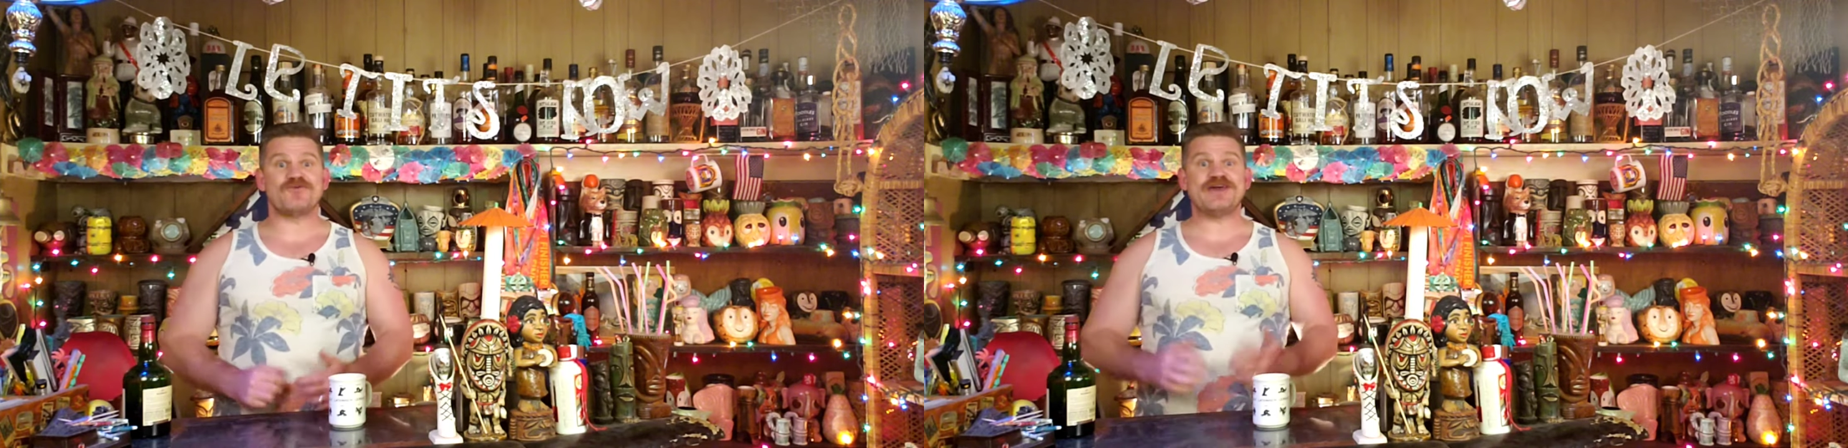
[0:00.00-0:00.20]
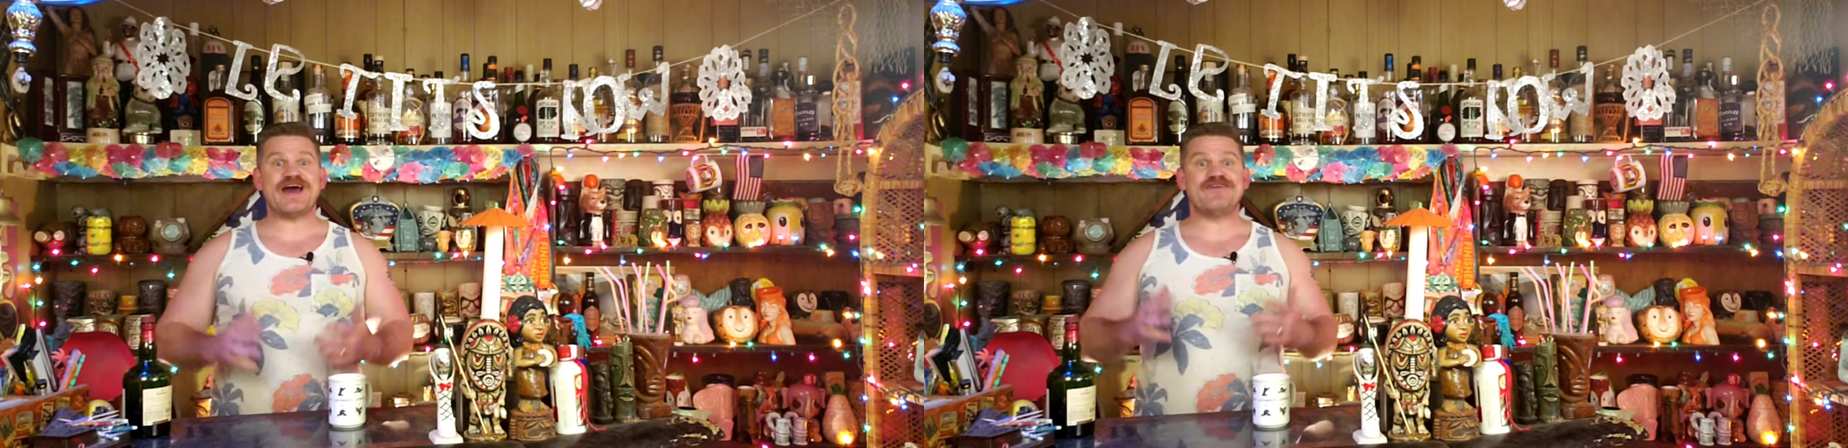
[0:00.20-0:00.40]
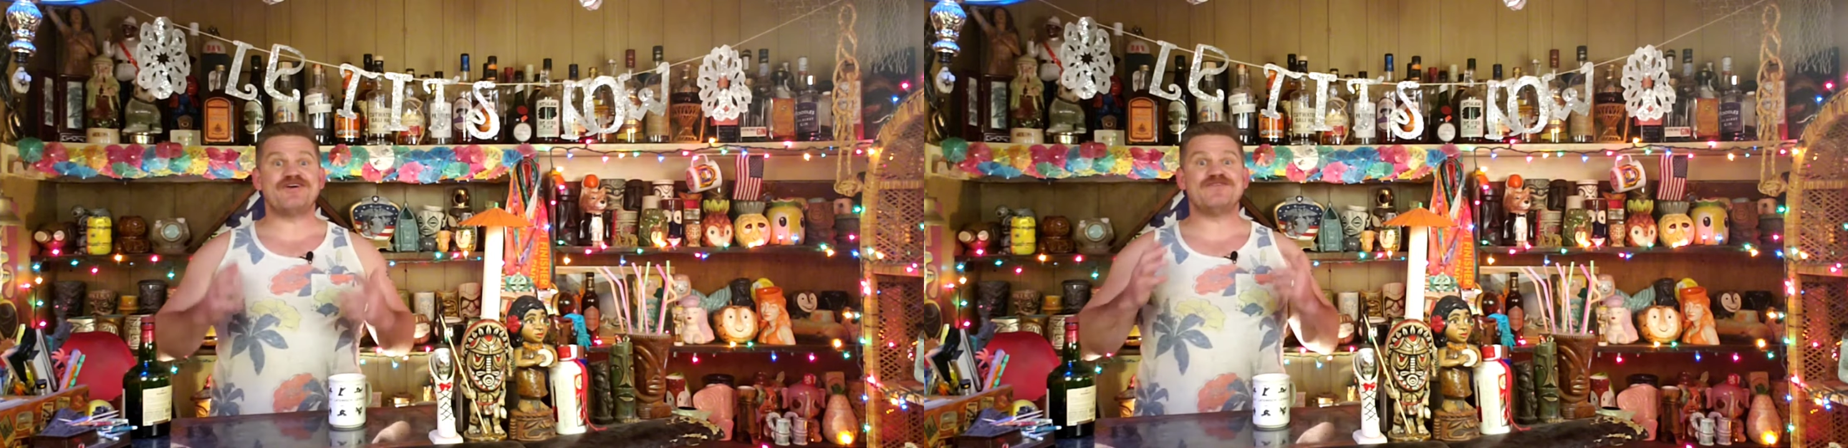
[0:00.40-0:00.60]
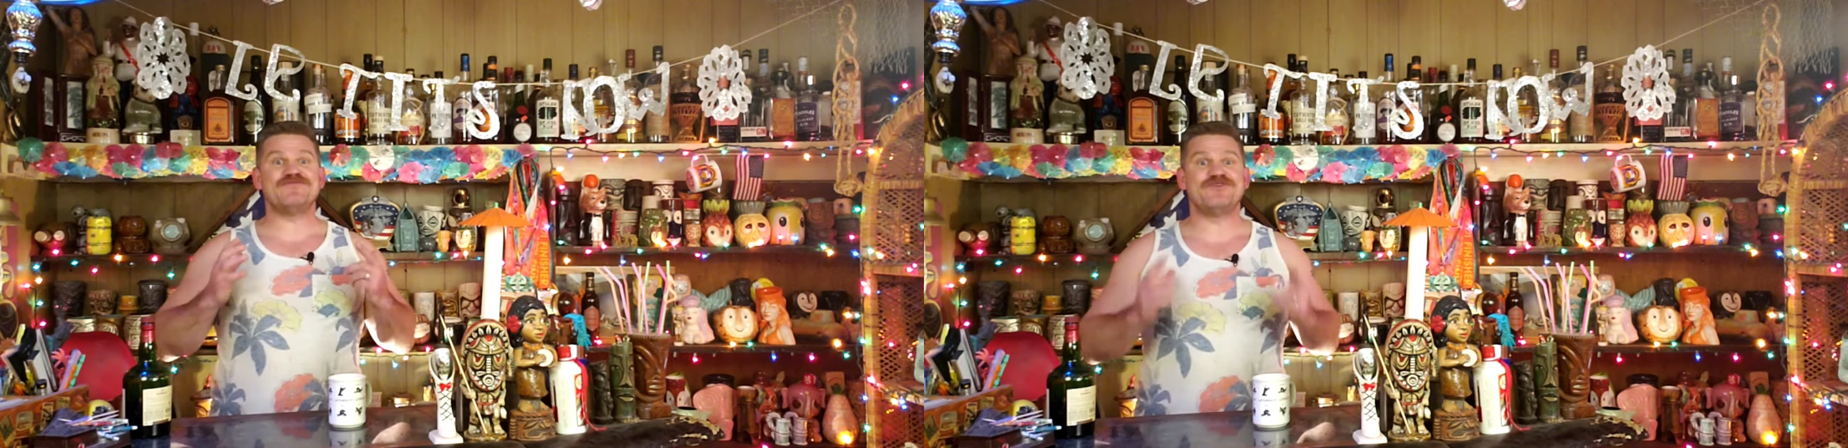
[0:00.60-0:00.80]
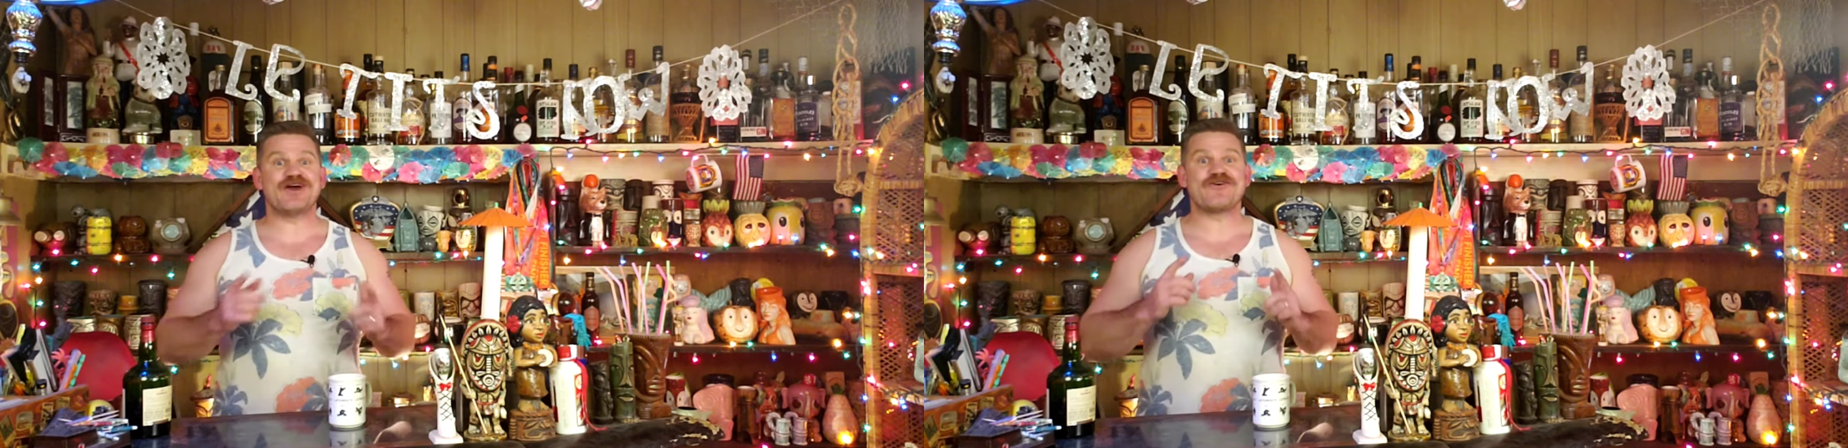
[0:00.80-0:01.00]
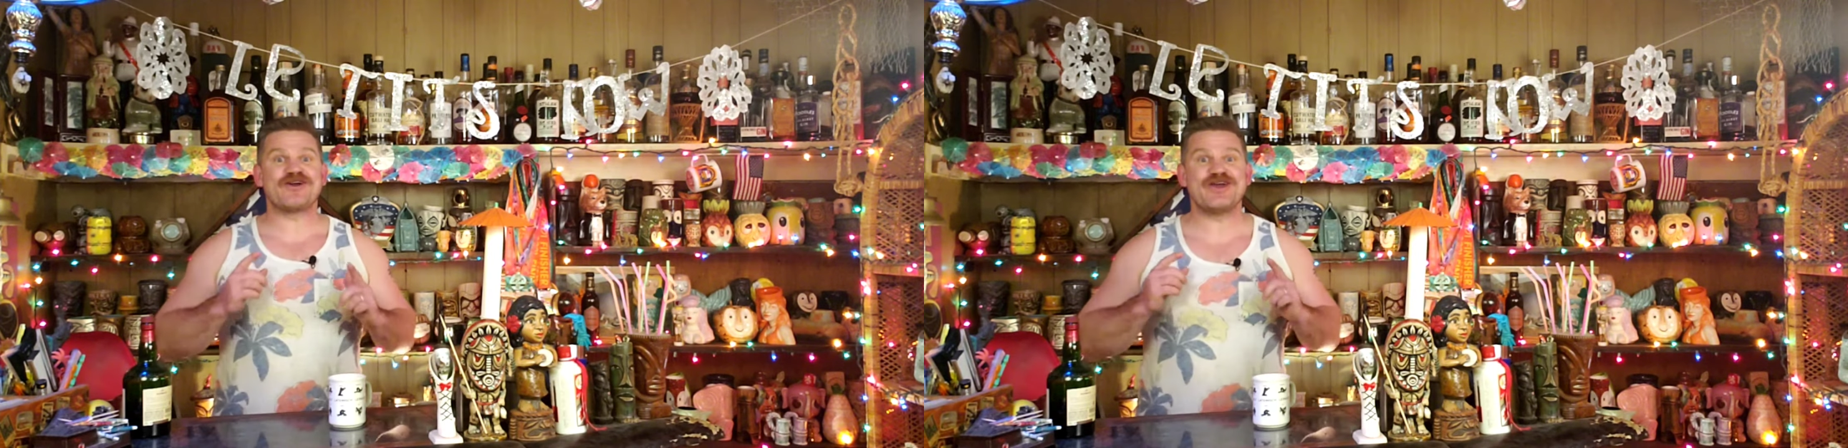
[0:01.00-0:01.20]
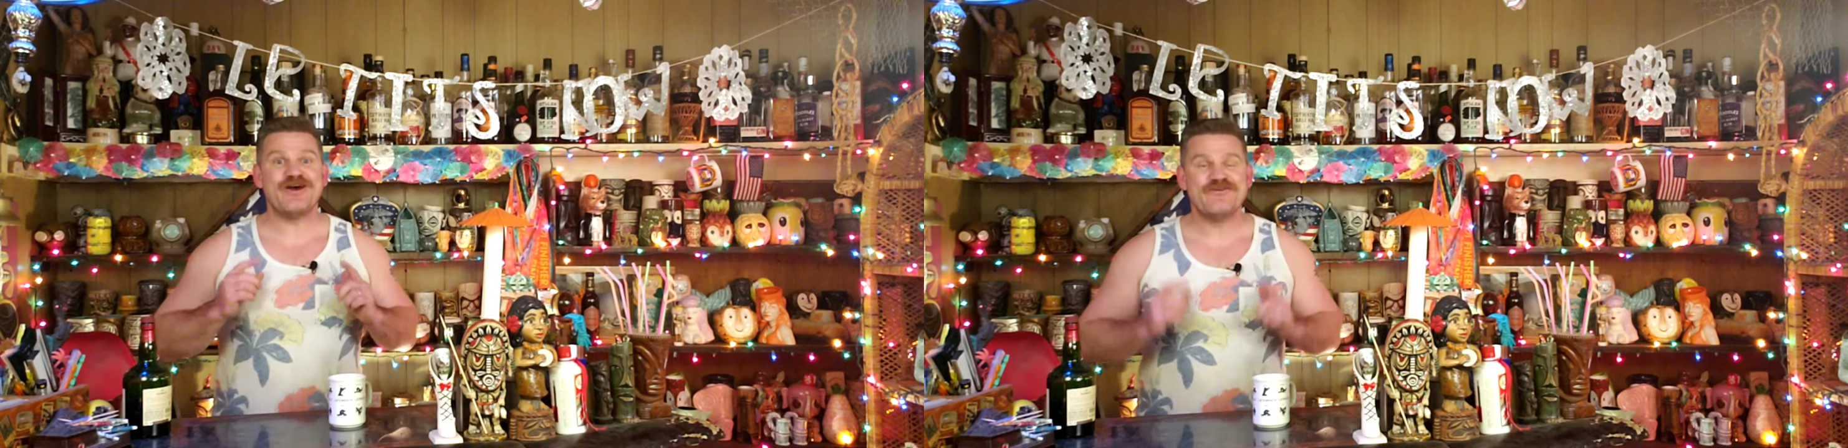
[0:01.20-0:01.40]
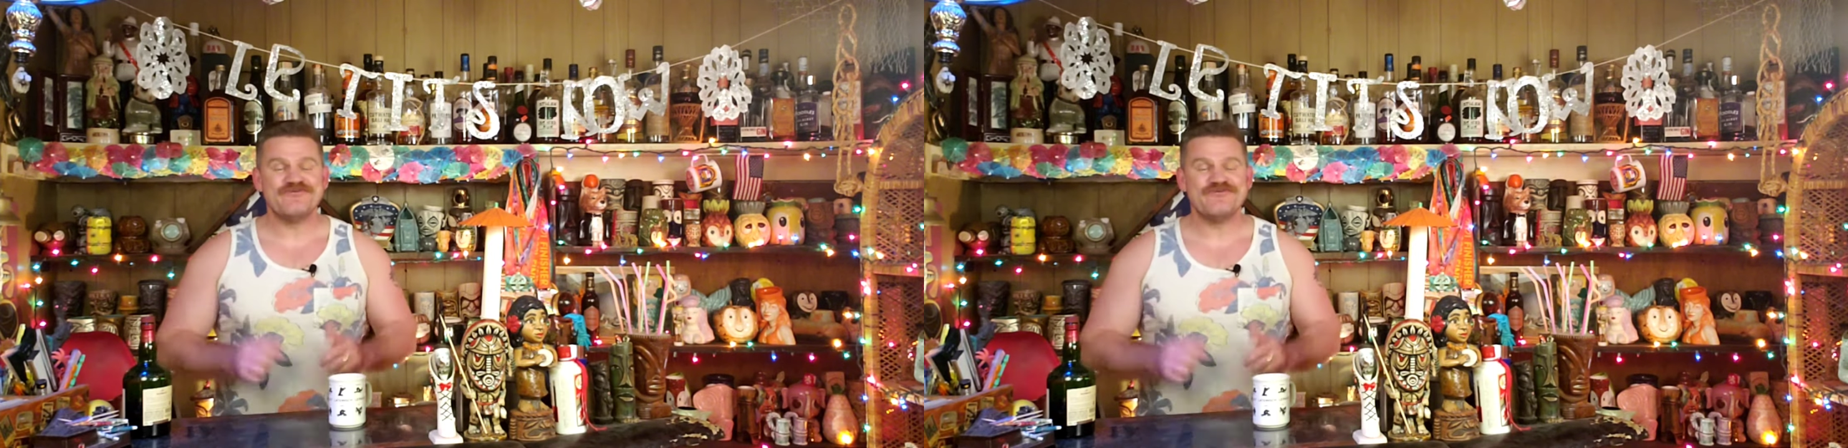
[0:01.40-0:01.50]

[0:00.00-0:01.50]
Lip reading: We have a very